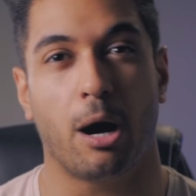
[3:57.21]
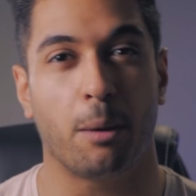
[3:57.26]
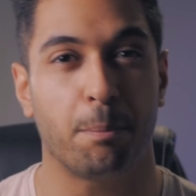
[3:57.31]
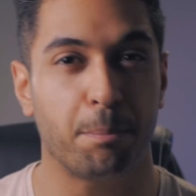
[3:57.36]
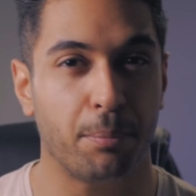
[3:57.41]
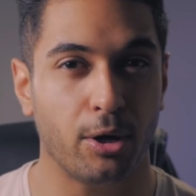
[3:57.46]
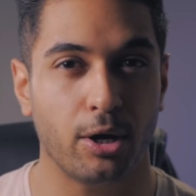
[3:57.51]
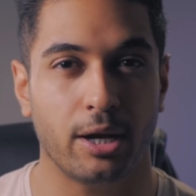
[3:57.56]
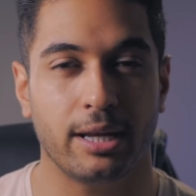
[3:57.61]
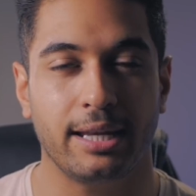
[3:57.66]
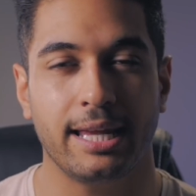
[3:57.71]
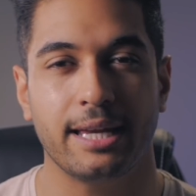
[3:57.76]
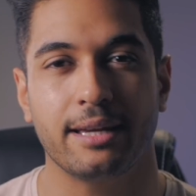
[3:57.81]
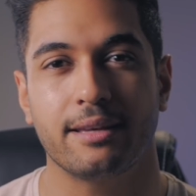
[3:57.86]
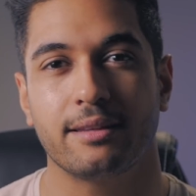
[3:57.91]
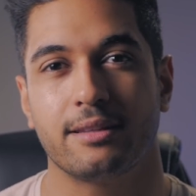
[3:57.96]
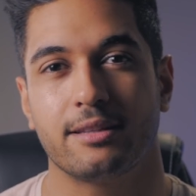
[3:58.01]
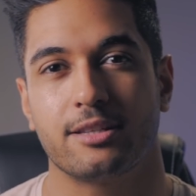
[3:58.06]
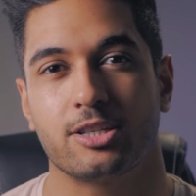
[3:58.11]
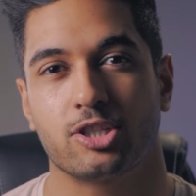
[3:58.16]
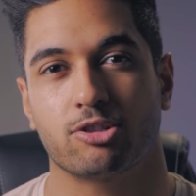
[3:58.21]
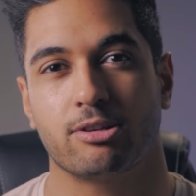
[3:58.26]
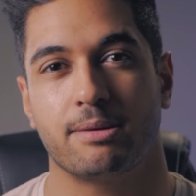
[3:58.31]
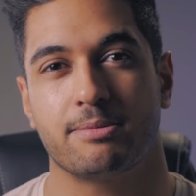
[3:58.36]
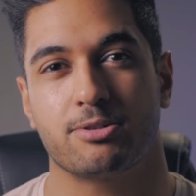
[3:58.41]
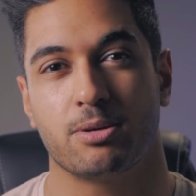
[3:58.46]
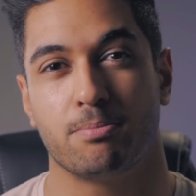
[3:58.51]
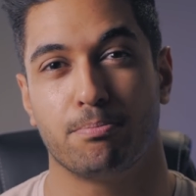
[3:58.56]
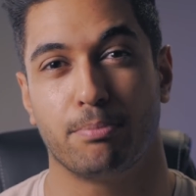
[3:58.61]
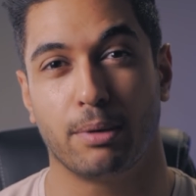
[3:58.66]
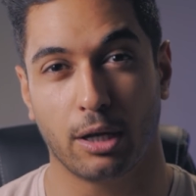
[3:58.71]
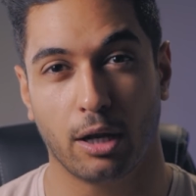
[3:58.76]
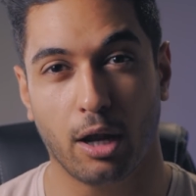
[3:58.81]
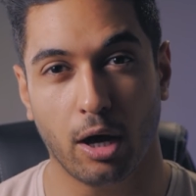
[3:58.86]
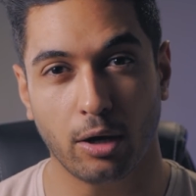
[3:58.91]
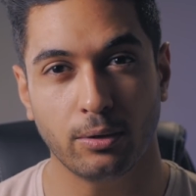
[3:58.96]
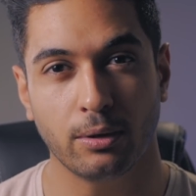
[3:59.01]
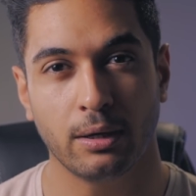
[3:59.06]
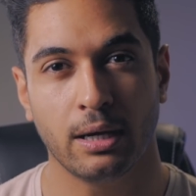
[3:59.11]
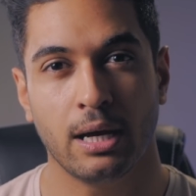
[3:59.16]
I'll put a link in the description
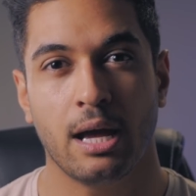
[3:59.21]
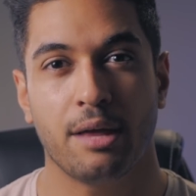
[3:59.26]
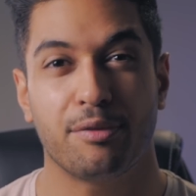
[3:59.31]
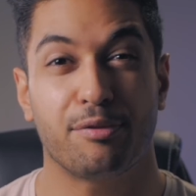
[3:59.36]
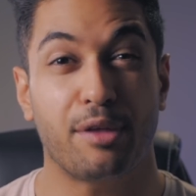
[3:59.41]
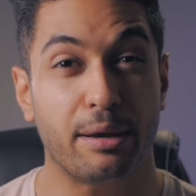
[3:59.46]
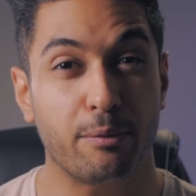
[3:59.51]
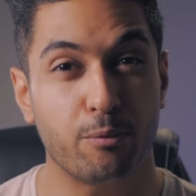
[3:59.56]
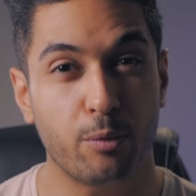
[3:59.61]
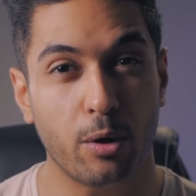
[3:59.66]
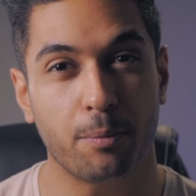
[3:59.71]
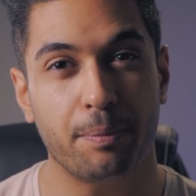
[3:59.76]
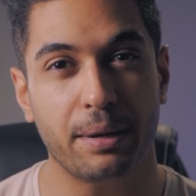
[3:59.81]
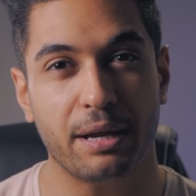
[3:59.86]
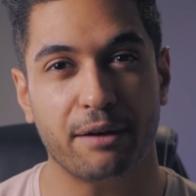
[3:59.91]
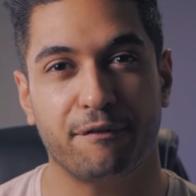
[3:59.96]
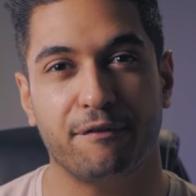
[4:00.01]
below. They will be